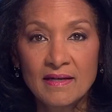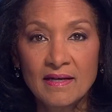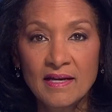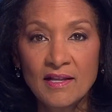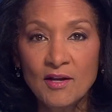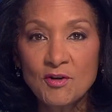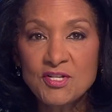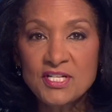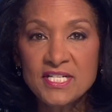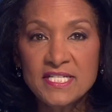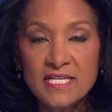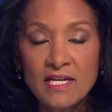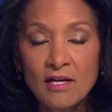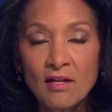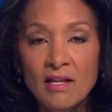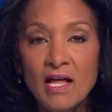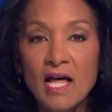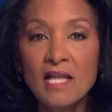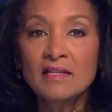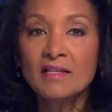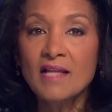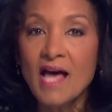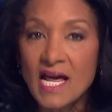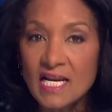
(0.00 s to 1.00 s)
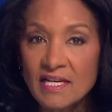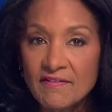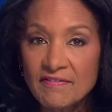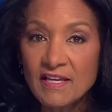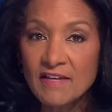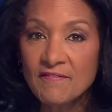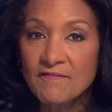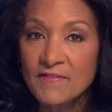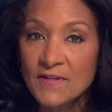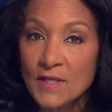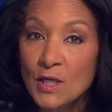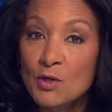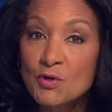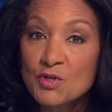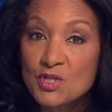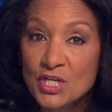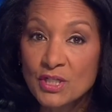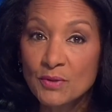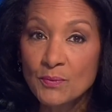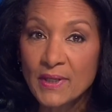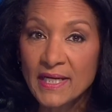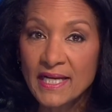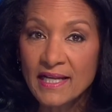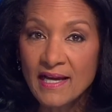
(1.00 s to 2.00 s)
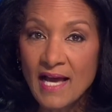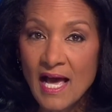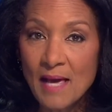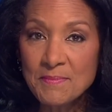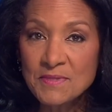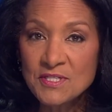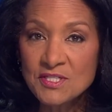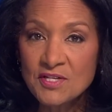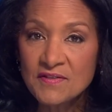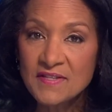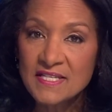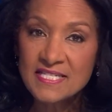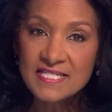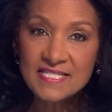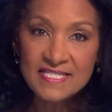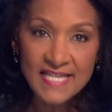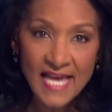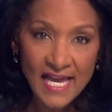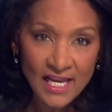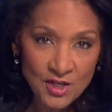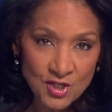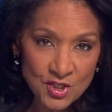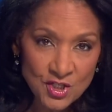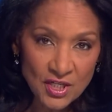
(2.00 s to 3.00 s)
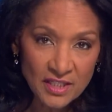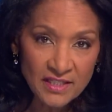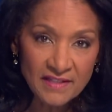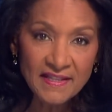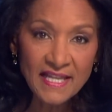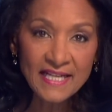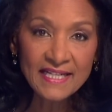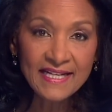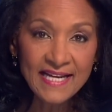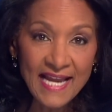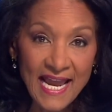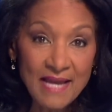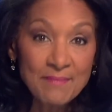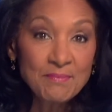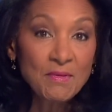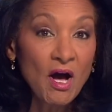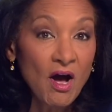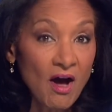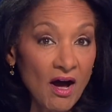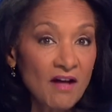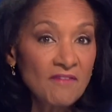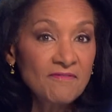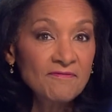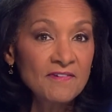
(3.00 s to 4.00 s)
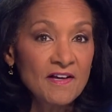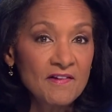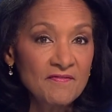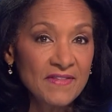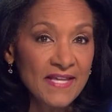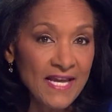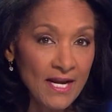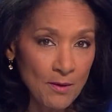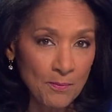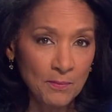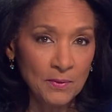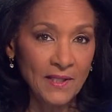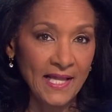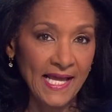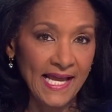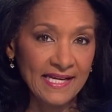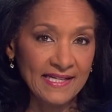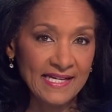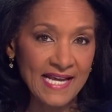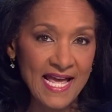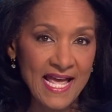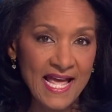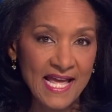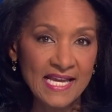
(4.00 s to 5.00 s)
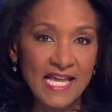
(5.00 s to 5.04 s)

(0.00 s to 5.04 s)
There's still a lot of confusion when it comes to the section that came off of the airplane.